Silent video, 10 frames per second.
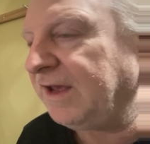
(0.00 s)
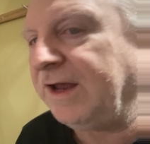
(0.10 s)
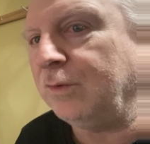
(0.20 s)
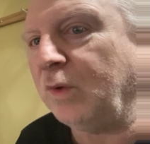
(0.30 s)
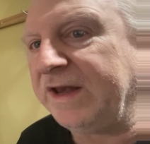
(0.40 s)

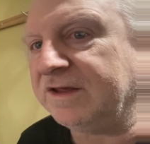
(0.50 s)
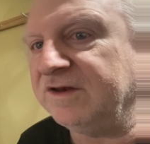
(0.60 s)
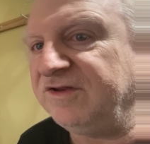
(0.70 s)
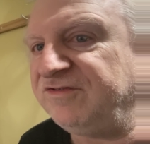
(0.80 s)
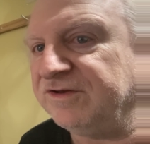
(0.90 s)
in wet
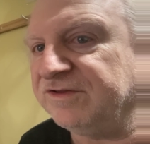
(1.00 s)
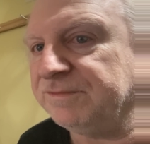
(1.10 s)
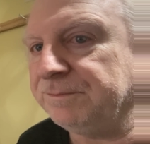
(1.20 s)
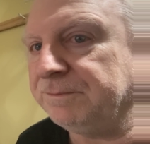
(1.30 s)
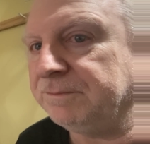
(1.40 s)
conditions.
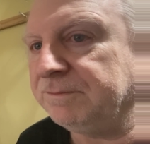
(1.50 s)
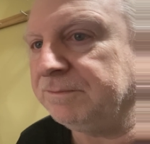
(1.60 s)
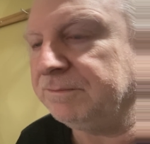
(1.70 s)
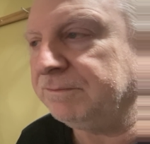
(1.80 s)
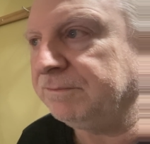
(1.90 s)

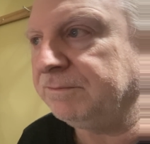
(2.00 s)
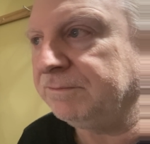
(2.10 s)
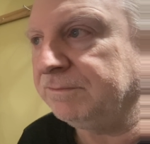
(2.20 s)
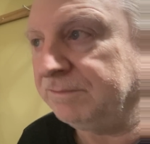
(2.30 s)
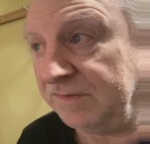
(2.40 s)

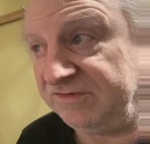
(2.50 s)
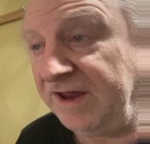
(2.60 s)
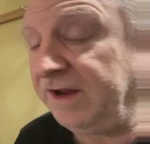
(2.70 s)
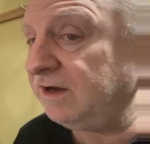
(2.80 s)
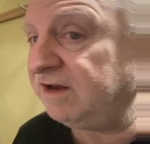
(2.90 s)

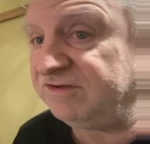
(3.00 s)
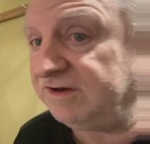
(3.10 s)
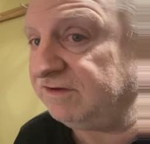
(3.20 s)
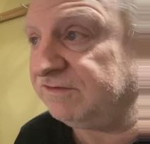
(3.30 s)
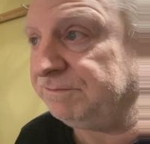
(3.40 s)
Saying it as it
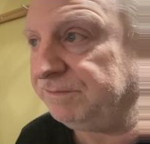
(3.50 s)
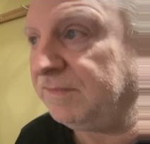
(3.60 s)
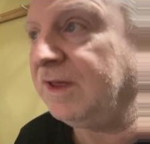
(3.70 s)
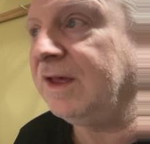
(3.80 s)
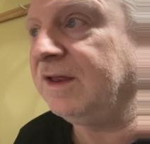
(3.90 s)
is.
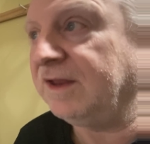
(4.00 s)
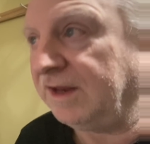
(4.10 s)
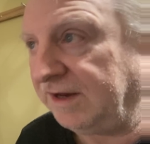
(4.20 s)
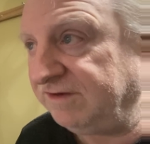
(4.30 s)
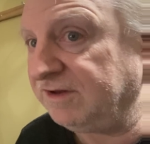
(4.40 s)

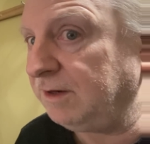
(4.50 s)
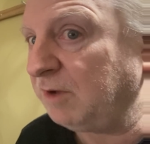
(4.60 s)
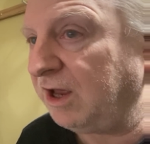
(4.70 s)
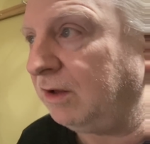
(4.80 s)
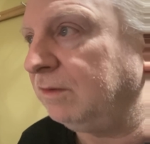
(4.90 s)
His
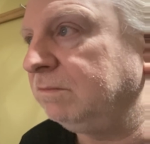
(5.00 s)
email.